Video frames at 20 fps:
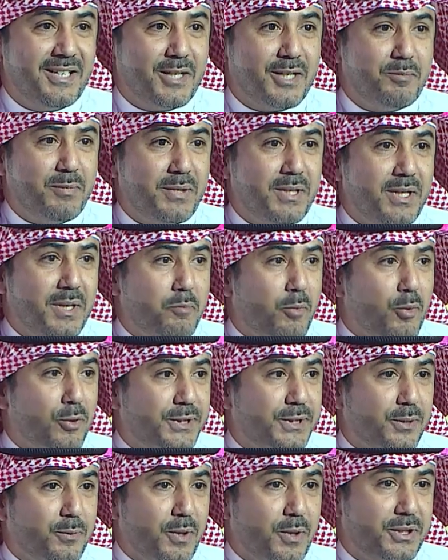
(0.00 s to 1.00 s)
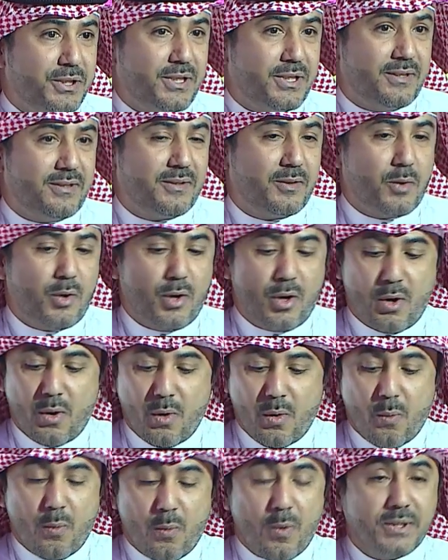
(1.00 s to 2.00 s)
question. What is the
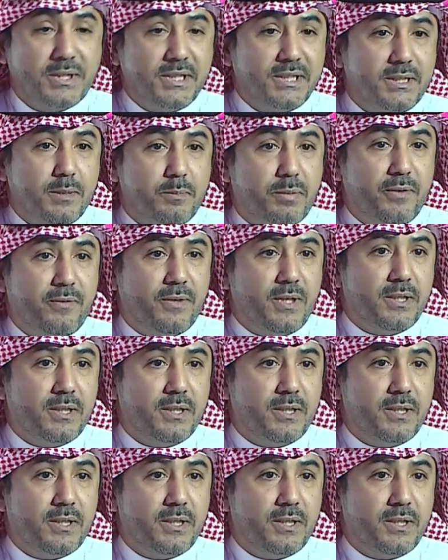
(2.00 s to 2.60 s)
prevalence of